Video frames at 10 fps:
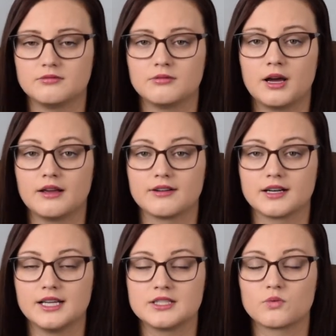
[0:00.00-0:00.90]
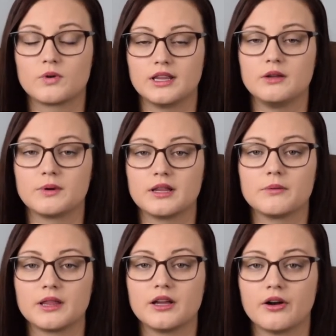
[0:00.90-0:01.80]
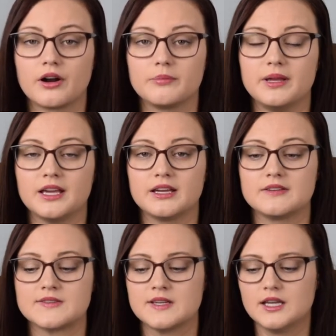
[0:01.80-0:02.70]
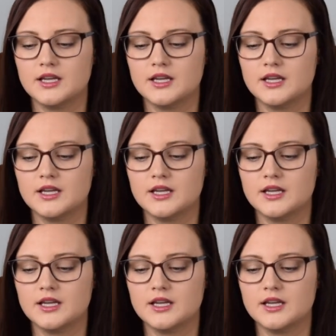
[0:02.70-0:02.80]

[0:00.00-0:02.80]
whatever, is really, really, really hard, because,